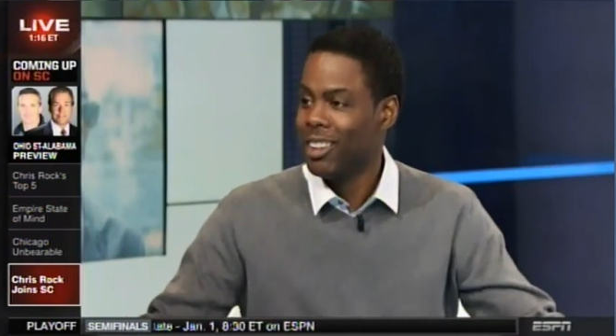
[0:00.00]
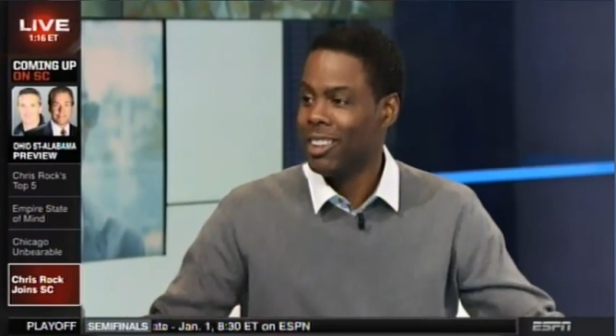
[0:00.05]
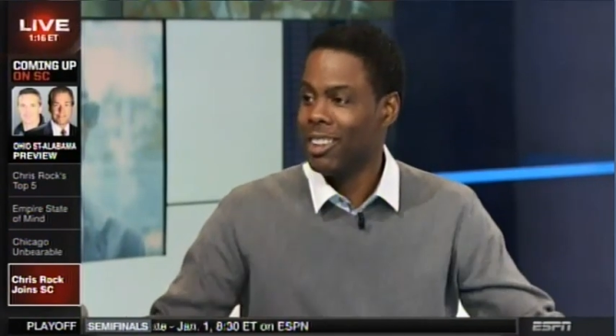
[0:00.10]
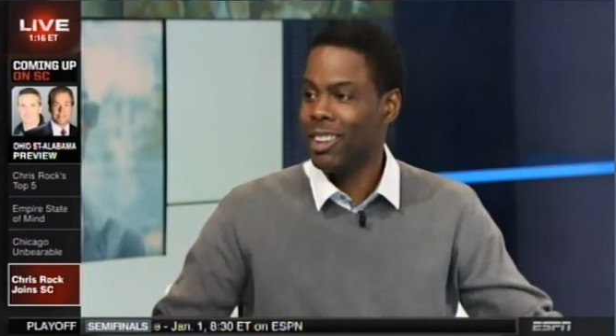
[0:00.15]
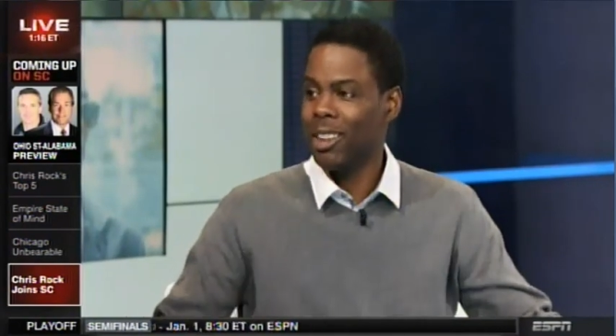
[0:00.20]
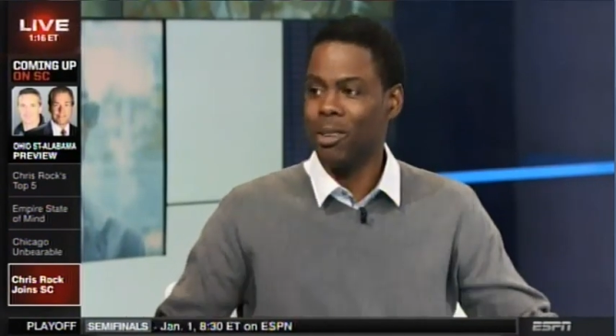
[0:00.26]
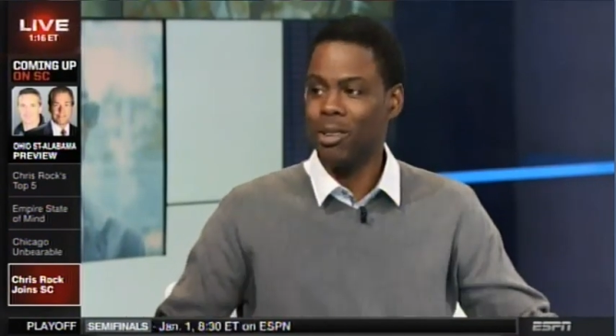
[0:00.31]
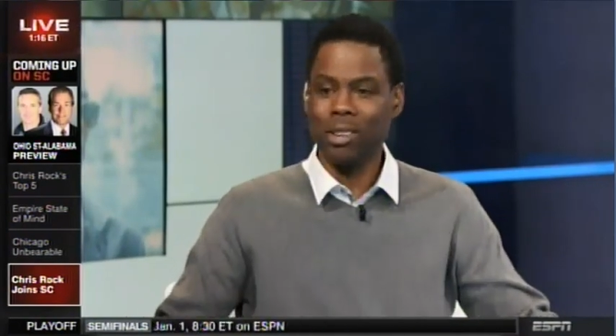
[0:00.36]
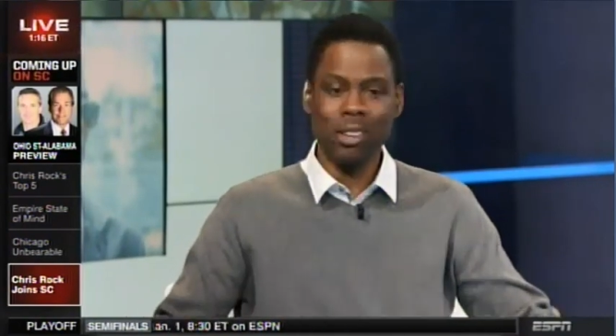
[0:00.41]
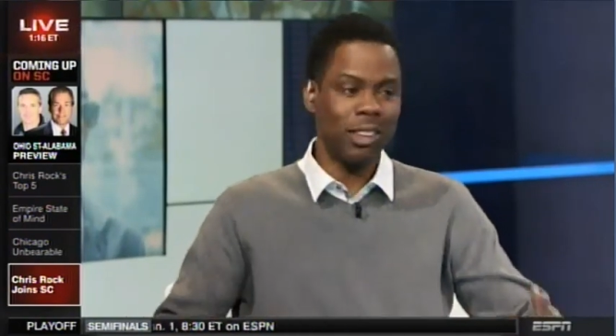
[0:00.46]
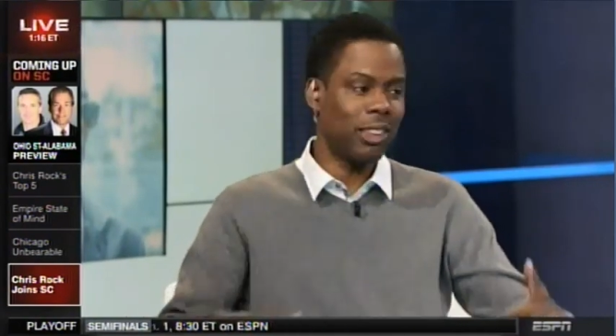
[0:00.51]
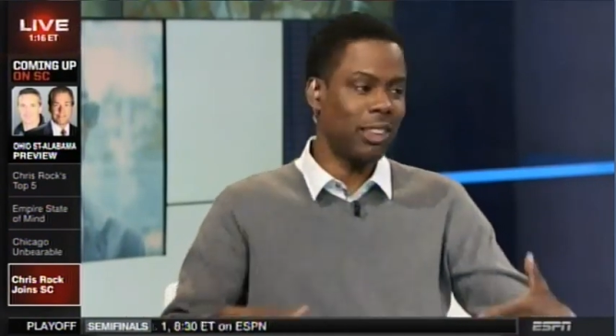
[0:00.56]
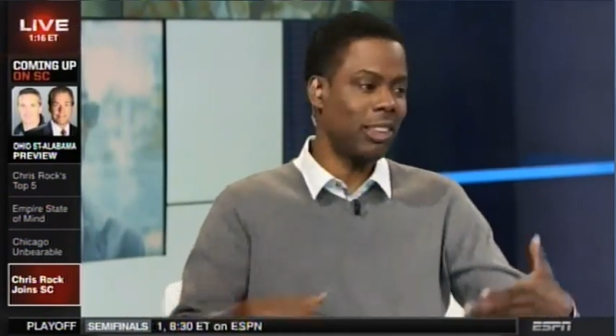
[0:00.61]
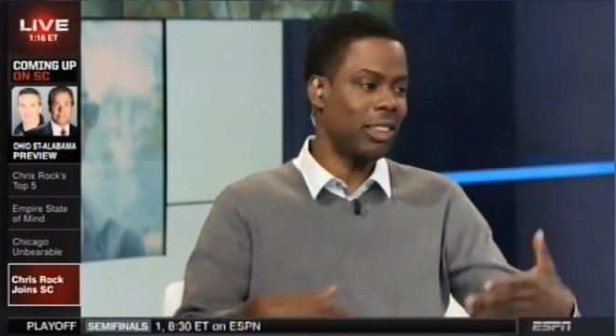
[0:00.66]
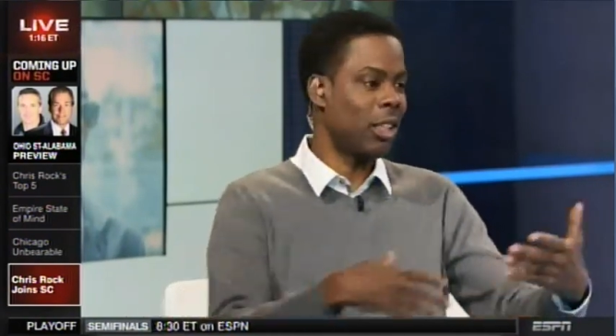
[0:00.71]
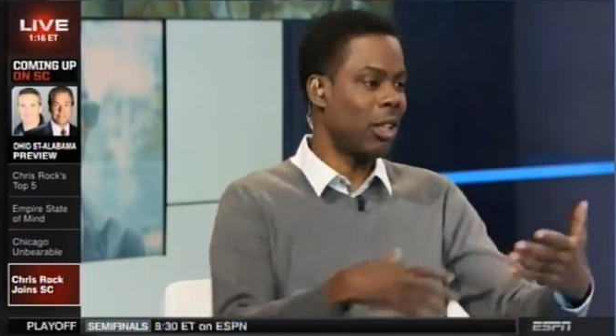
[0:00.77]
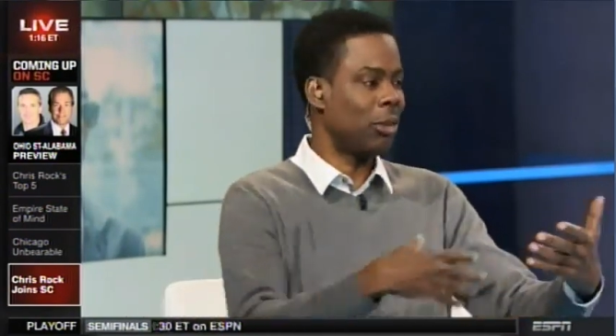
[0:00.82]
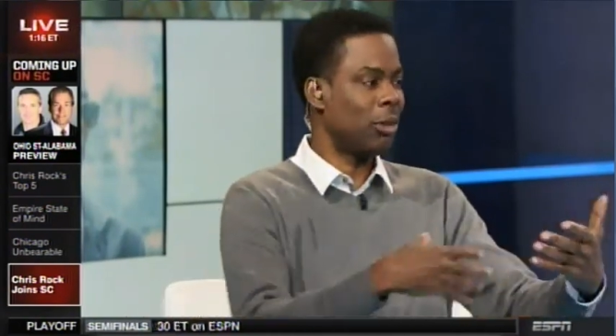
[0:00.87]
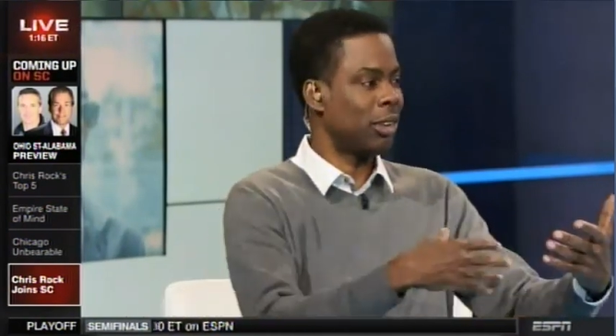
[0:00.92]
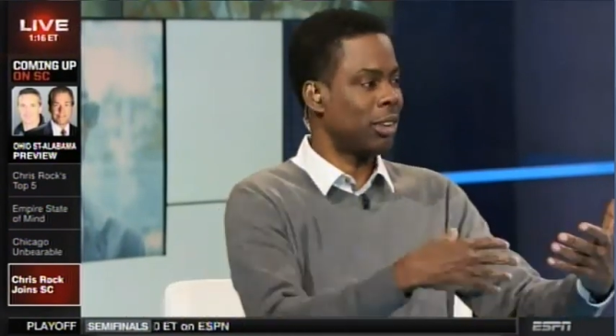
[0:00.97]
You know, so that,
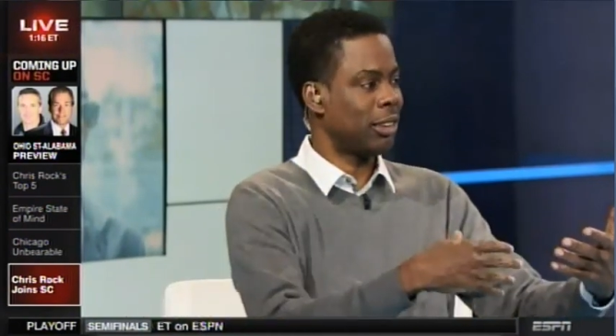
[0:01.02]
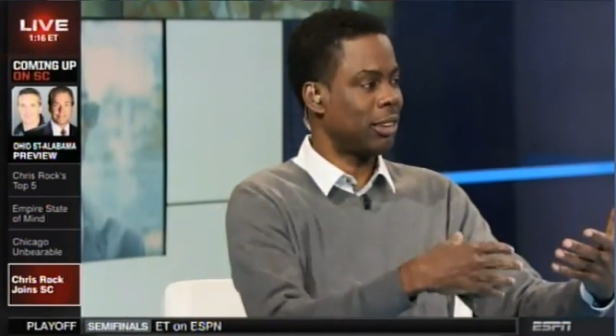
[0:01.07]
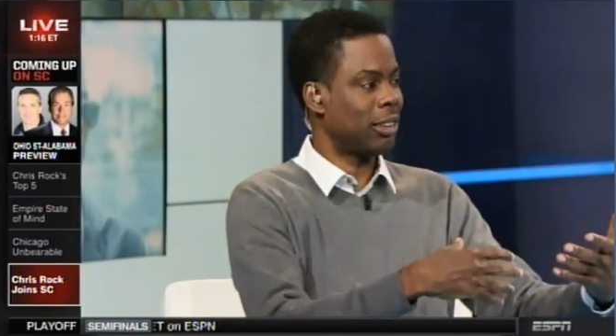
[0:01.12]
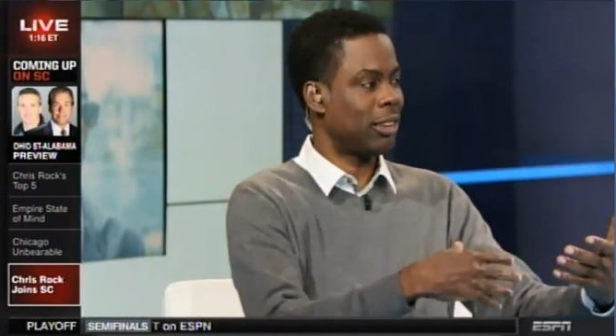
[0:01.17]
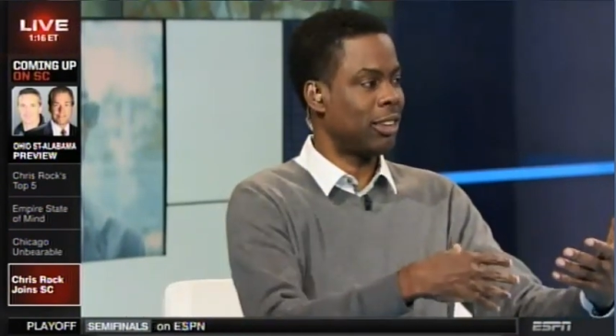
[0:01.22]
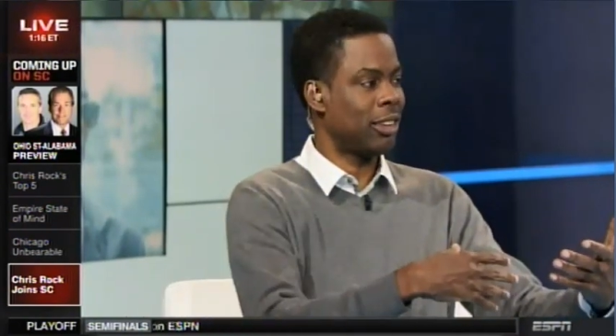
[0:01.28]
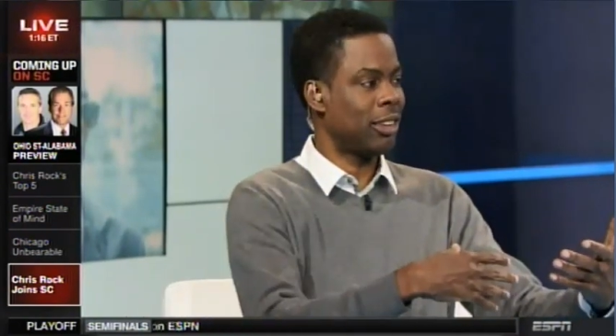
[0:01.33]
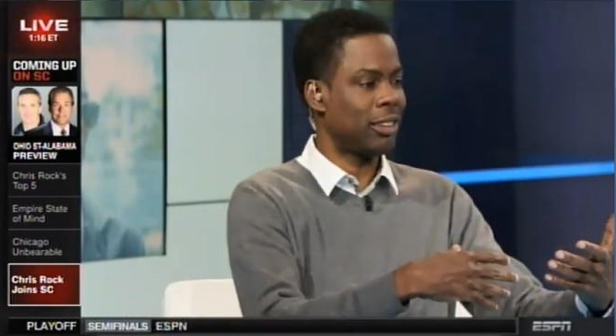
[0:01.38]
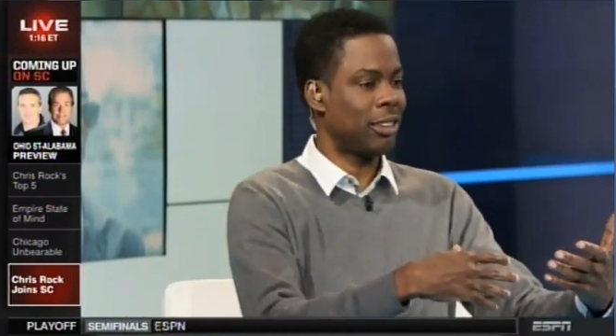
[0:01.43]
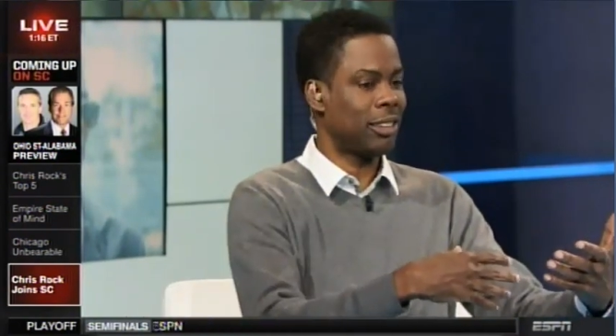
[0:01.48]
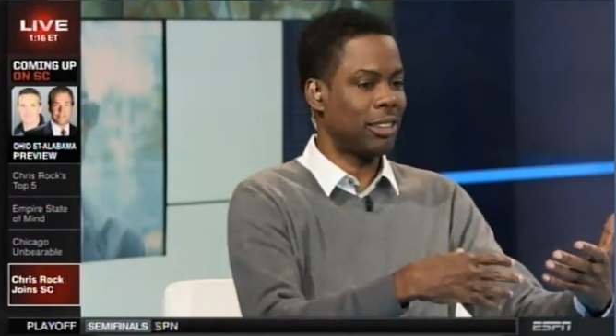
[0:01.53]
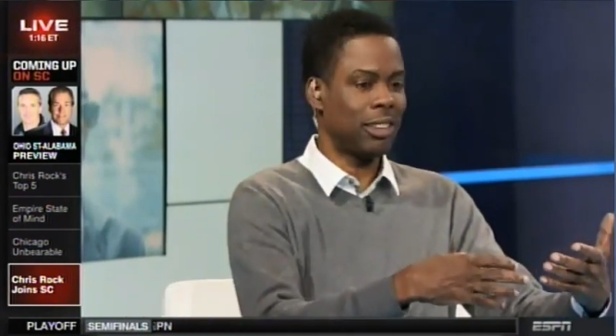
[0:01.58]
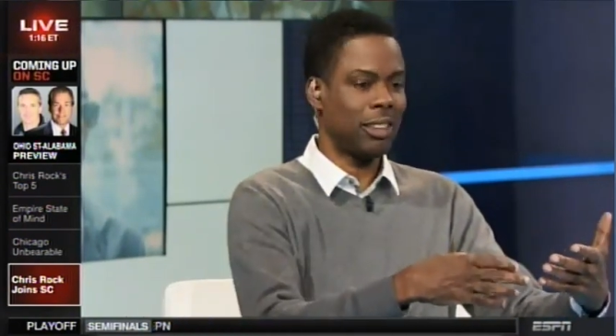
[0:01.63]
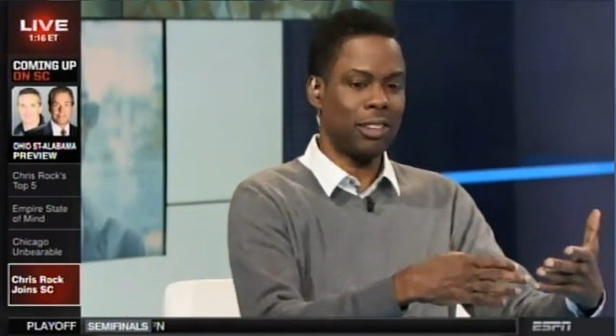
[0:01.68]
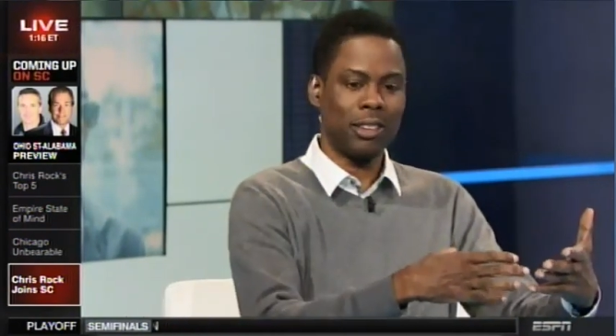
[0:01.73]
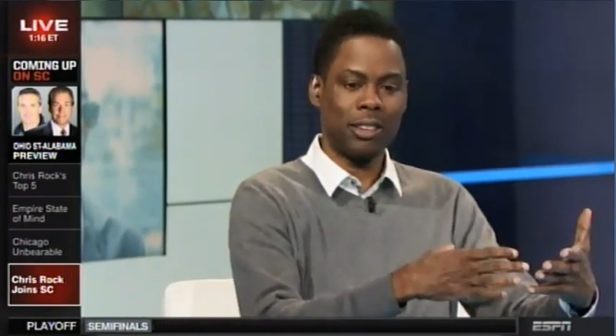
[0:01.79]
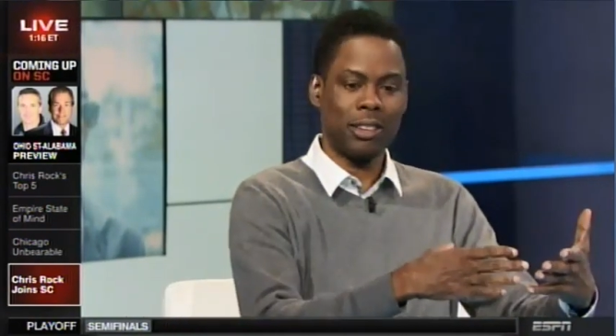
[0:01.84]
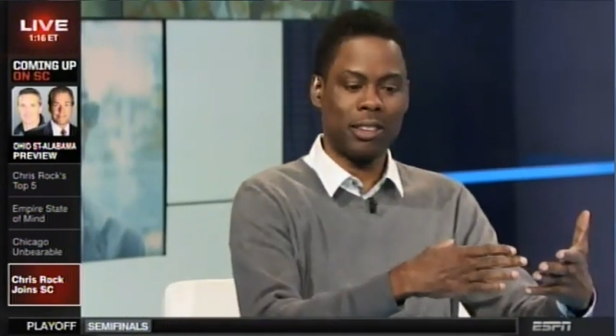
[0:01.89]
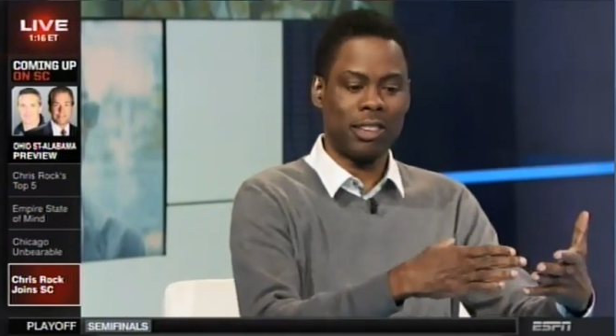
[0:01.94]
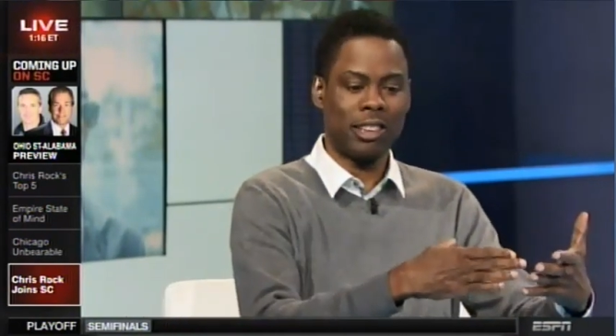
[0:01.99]
you know, there's